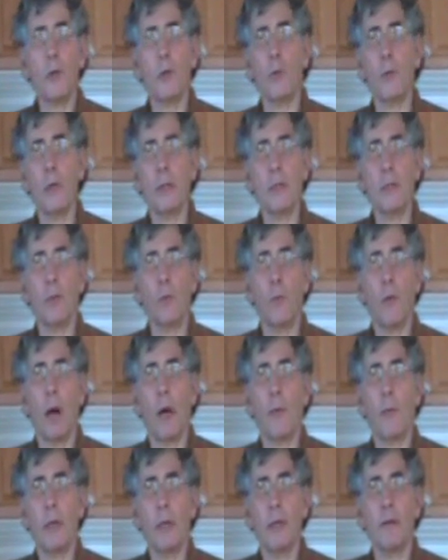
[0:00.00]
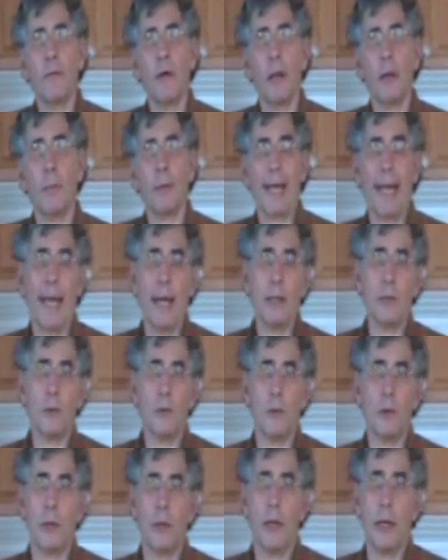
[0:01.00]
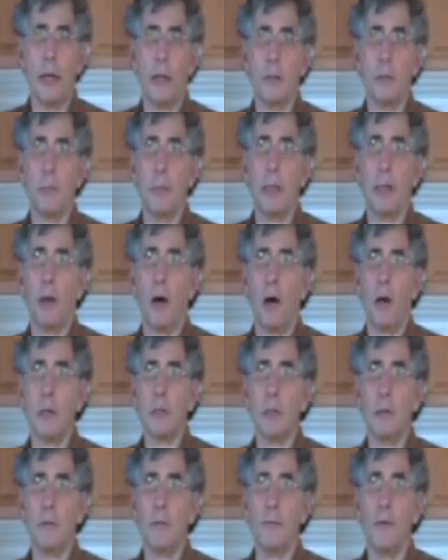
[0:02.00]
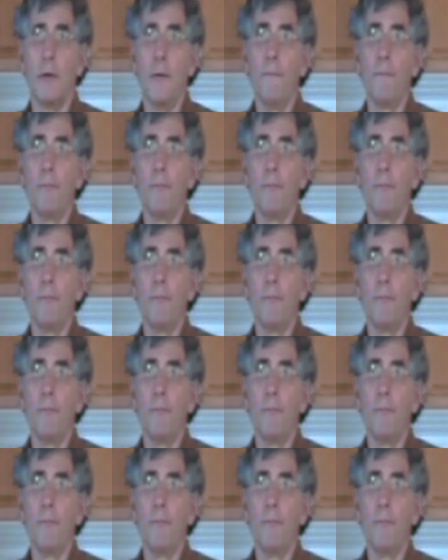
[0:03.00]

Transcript: the reason why we develop cancer today is because of